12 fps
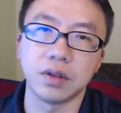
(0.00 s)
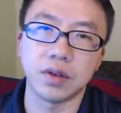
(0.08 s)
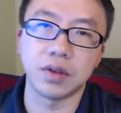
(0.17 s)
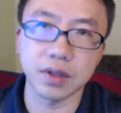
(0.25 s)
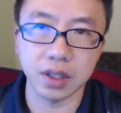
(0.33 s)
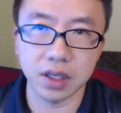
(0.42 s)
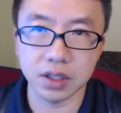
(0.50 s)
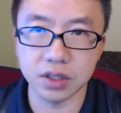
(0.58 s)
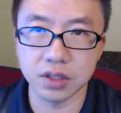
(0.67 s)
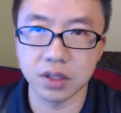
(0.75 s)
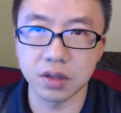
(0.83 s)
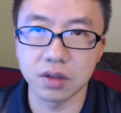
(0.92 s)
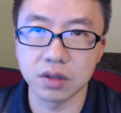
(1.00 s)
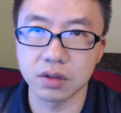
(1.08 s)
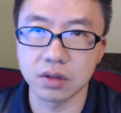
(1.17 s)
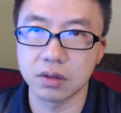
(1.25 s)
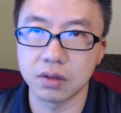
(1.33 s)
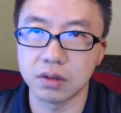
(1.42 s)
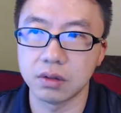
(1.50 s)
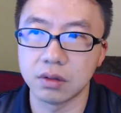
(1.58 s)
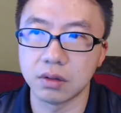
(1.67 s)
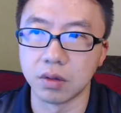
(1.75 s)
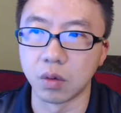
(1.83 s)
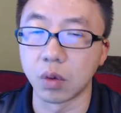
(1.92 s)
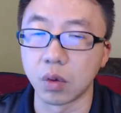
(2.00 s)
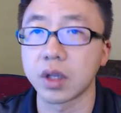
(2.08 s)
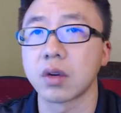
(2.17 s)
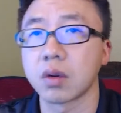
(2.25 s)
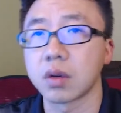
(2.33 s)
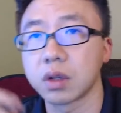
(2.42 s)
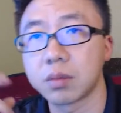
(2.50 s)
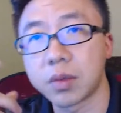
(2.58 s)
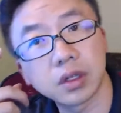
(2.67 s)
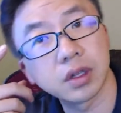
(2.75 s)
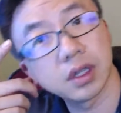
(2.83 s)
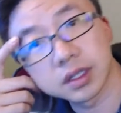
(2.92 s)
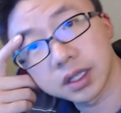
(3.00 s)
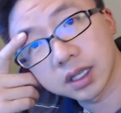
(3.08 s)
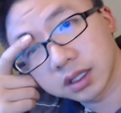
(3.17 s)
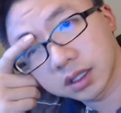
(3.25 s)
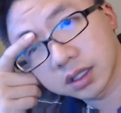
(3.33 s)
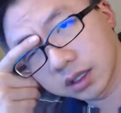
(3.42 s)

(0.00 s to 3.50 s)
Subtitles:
If you have the connections to go into, or you can court on the market like that